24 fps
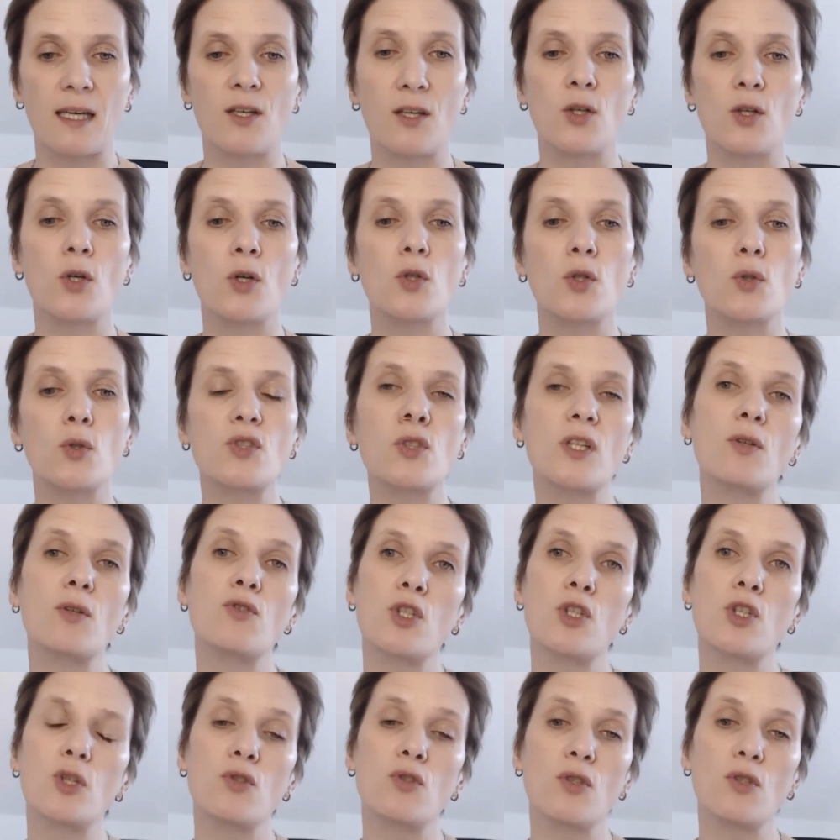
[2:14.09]
You can also
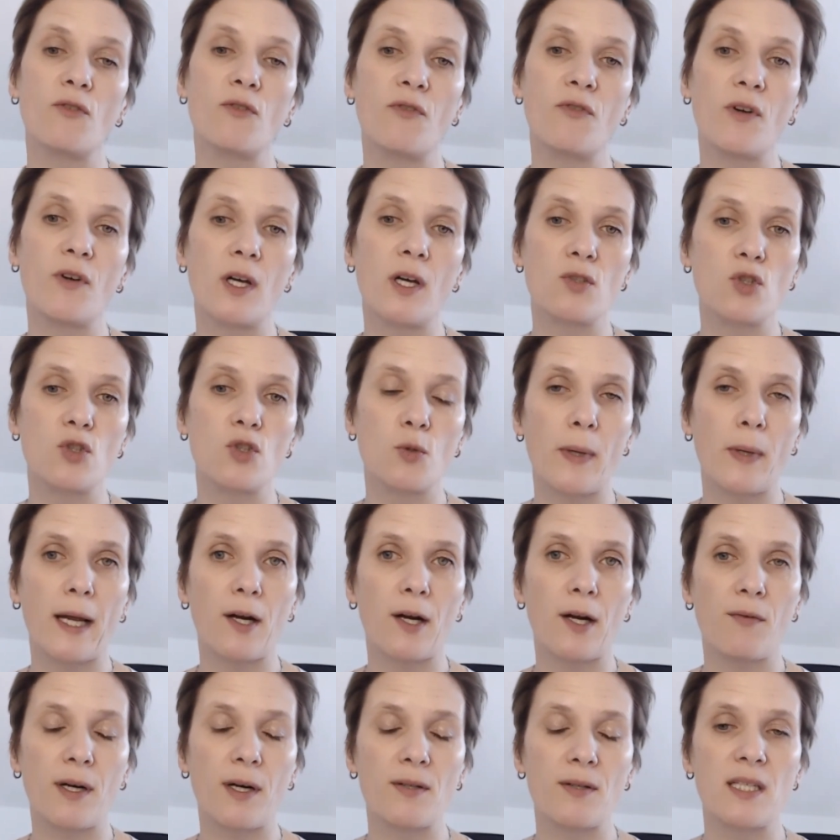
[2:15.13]
choose your virtual
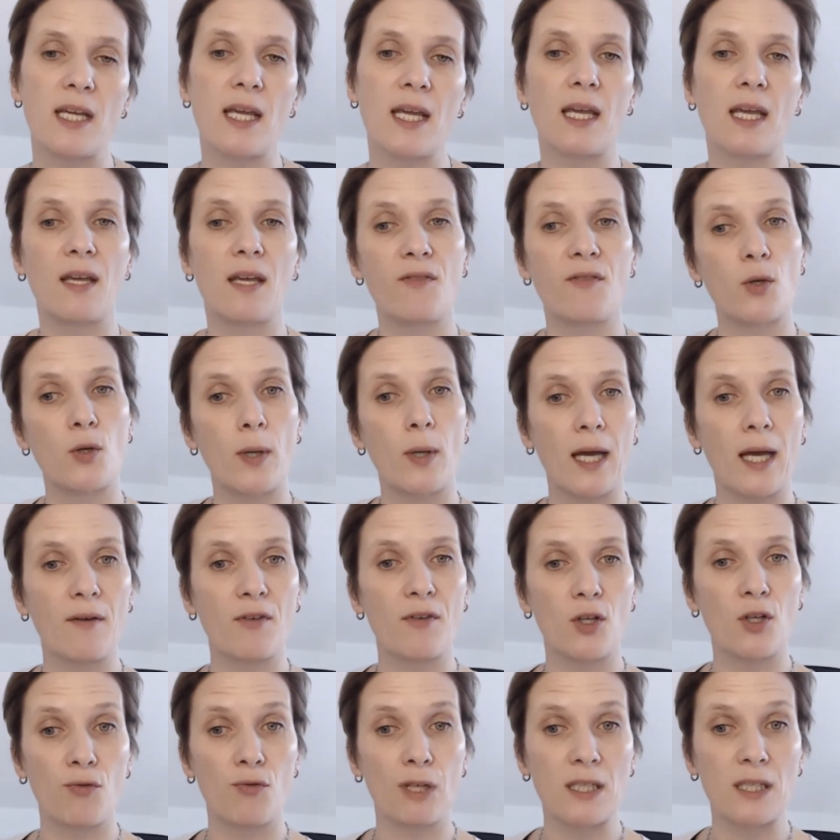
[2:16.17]
background here if you have a
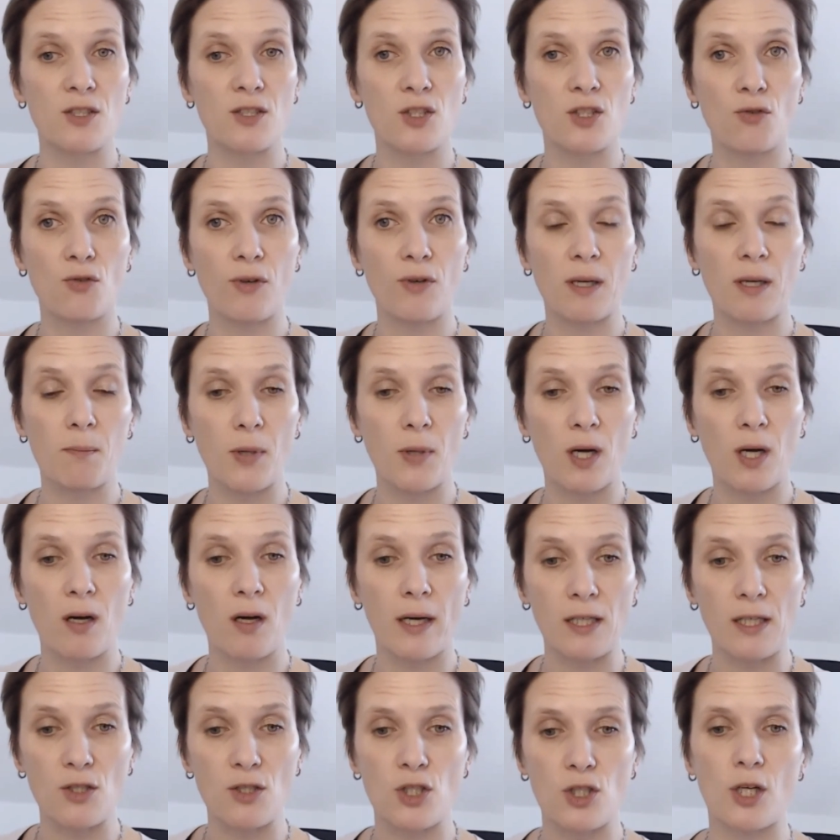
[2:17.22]
green screen
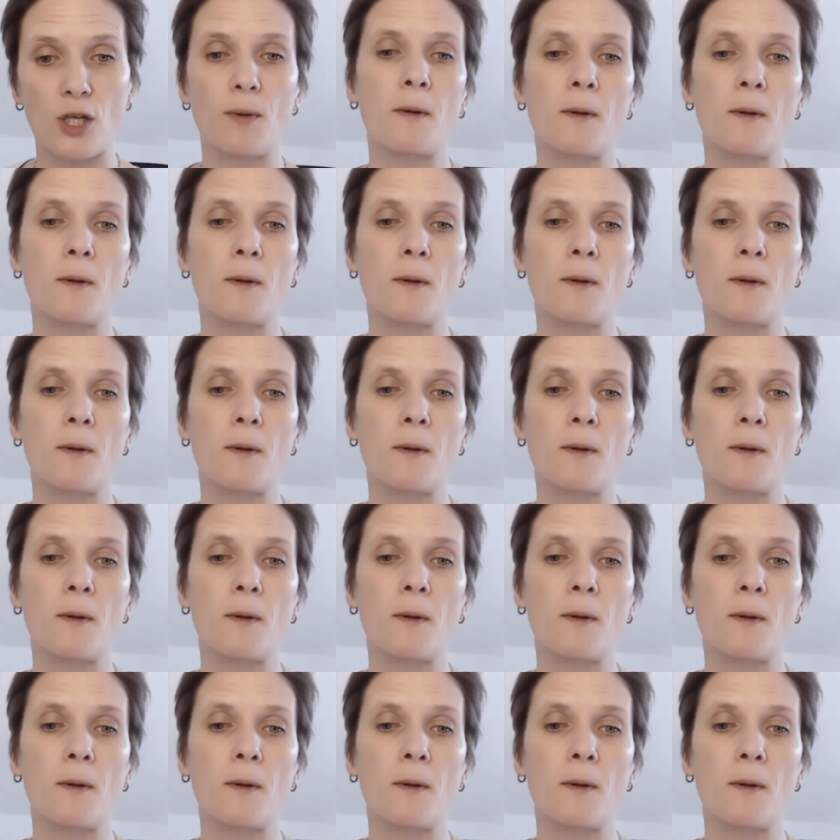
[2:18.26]
behind you.